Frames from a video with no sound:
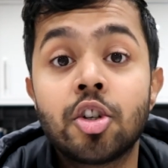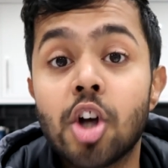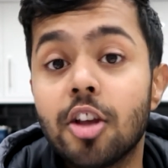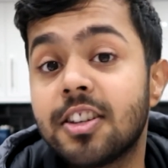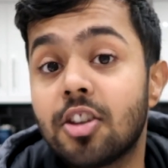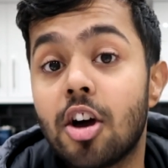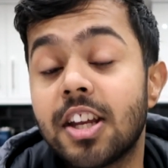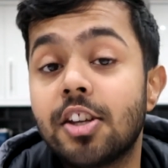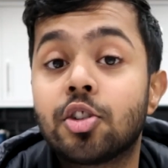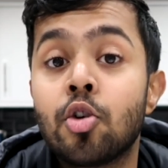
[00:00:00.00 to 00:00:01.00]
Chances are
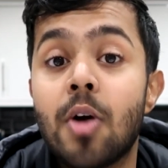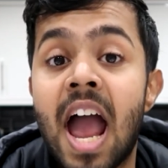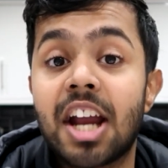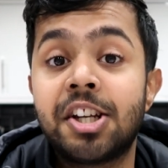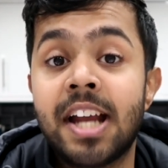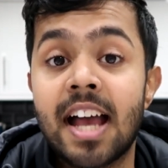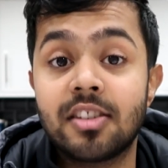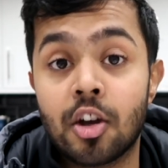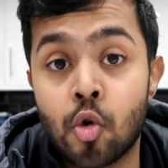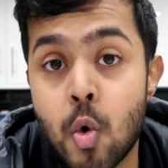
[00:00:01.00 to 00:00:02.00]
that your school actually
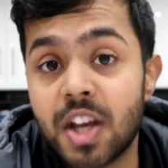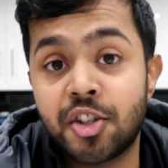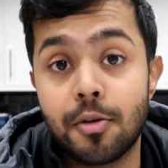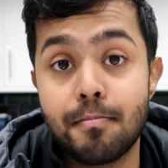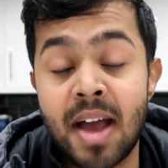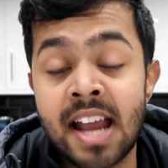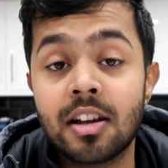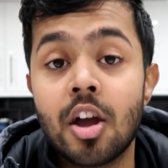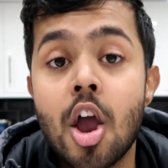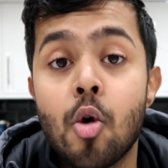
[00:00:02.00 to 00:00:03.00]
has a question
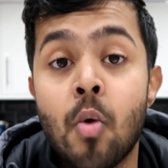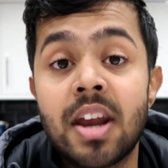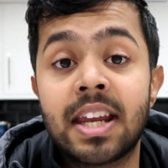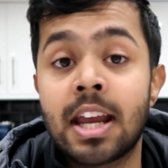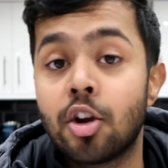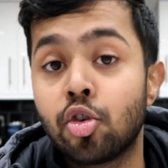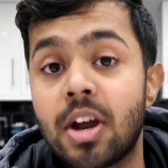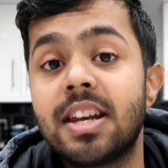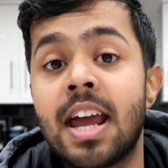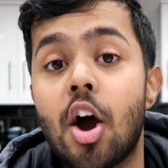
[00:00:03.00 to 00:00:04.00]
bank where they can
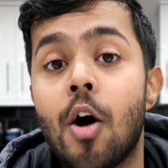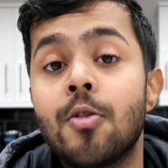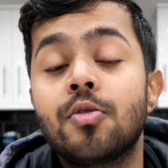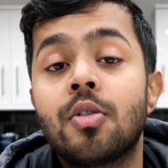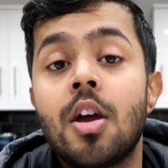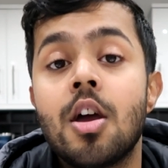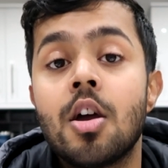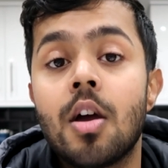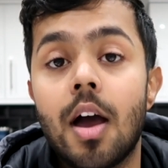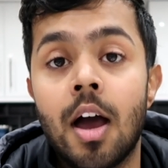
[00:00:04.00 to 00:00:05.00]
create their own
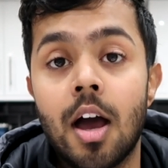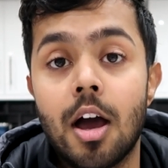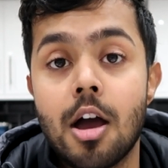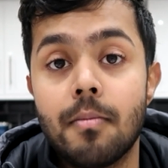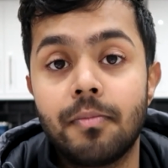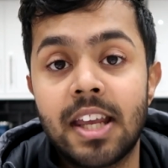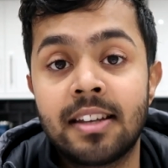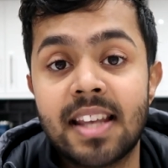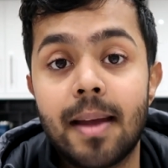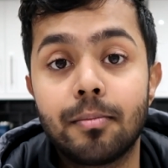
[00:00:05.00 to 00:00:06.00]

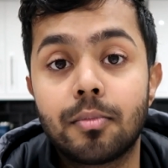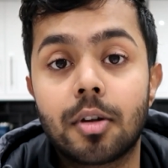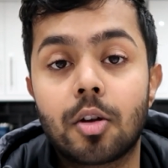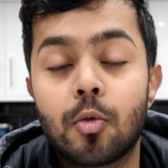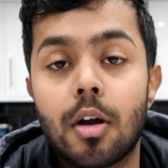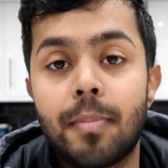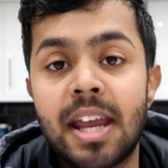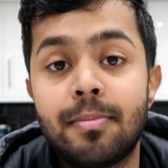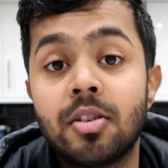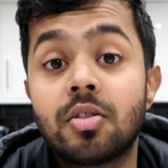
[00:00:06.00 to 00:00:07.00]
exam
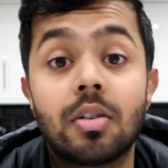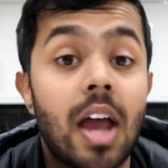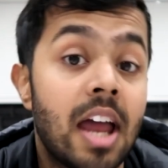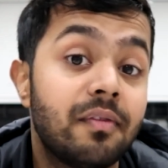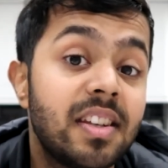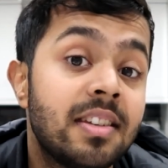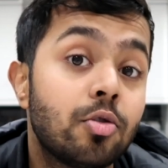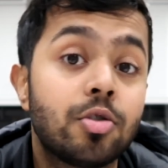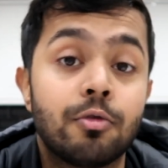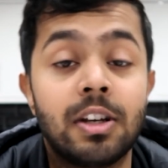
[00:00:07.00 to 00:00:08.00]
papers, and this
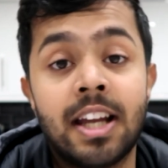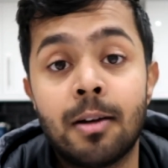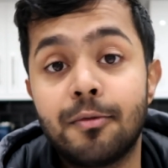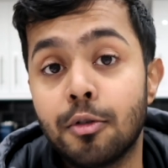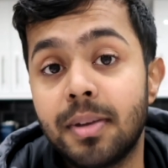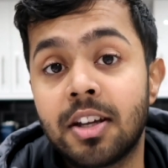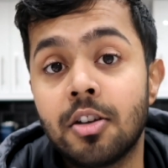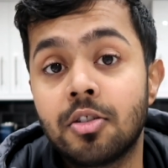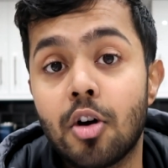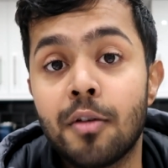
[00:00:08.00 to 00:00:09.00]
is also really helpful
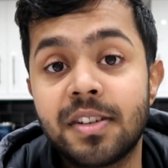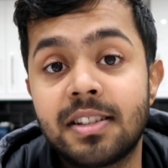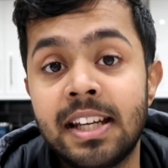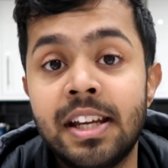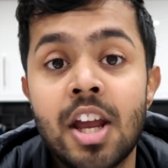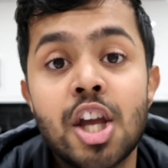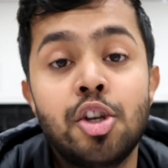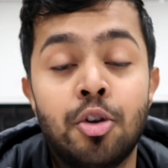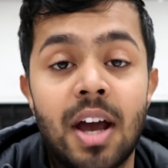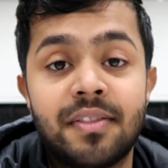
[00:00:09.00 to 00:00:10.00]
because obviously
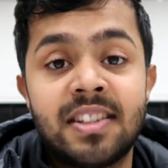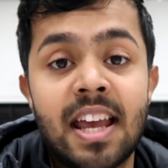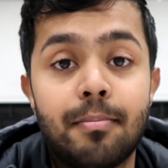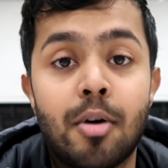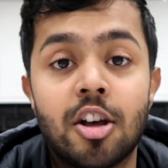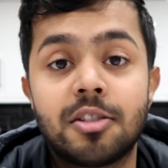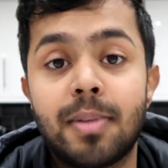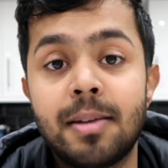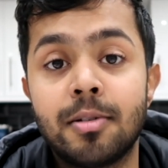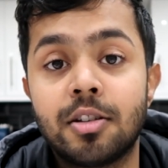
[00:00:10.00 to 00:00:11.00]
you have set past
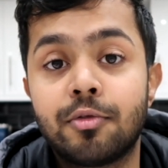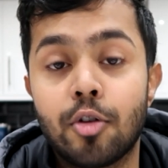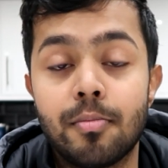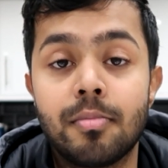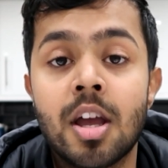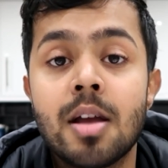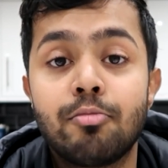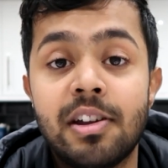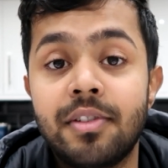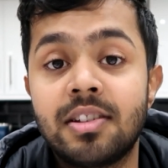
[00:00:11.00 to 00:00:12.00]
papers from
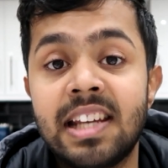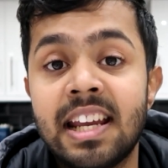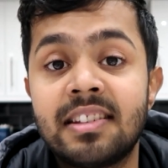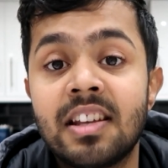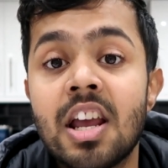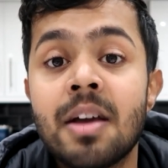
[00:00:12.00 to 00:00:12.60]
previous years,